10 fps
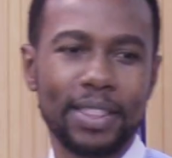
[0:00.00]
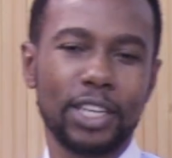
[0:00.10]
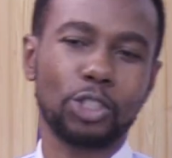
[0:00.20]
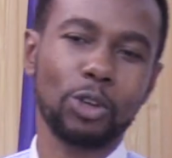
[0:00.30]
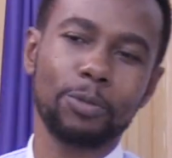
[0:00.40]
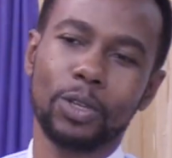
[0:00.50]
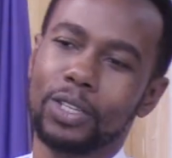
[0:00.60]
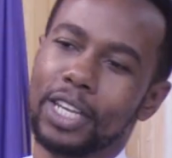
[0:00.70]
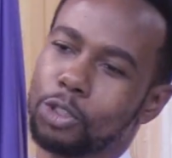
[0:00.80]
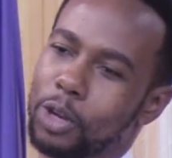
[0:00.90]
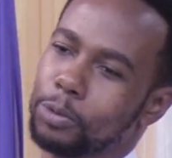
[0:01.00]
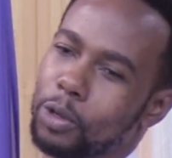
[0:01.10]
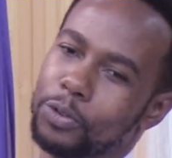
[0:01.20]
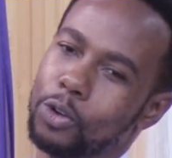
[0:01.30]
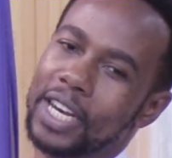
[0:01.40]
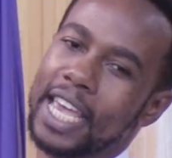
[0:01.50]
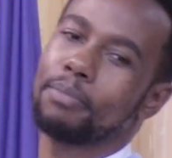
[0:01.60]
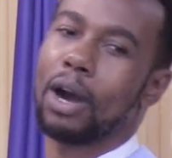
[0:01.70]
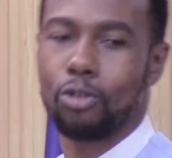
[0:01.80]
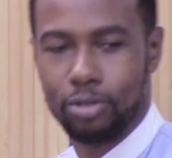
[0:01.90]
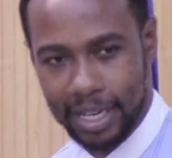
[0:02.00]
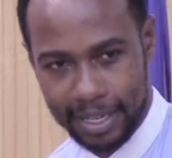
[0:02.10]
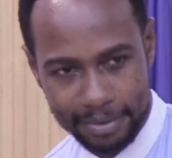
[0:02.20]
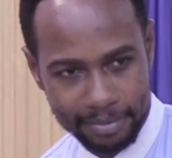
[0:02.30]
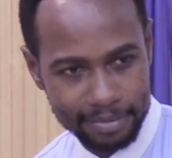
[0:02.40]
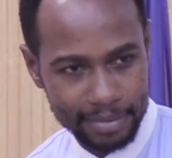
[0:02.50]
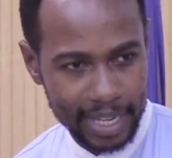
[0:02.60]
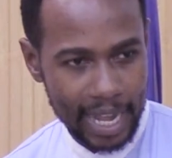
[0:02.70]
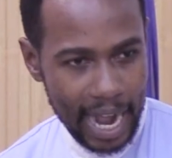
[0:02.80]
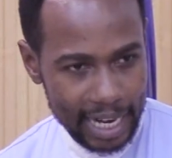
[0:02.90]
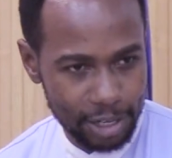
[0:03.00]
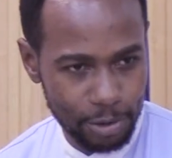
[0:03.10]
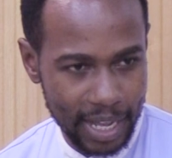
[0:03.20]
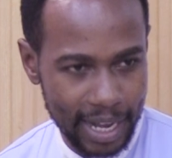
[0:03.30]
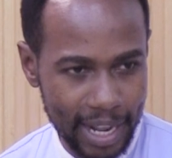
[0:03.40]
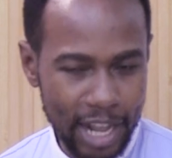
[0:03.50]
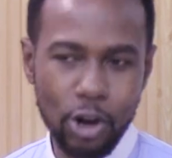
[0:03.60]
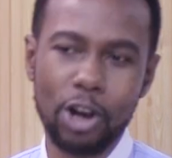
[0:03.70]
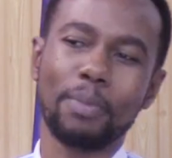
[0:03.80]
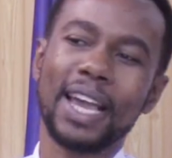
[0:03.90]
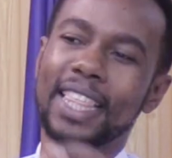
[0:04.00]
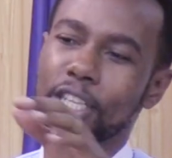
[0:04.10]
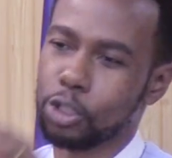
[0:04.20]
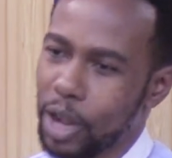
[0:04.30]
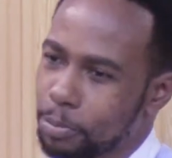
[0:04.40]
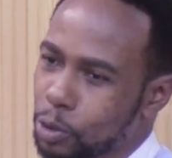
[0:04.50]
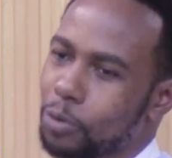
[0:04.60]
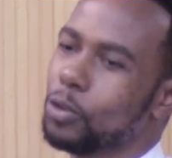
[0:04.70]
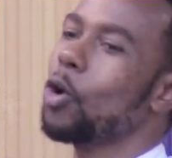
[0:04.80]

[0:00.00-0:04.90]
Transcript: by the stripes of your neighborhood. Hallelujah. Not by the stripes of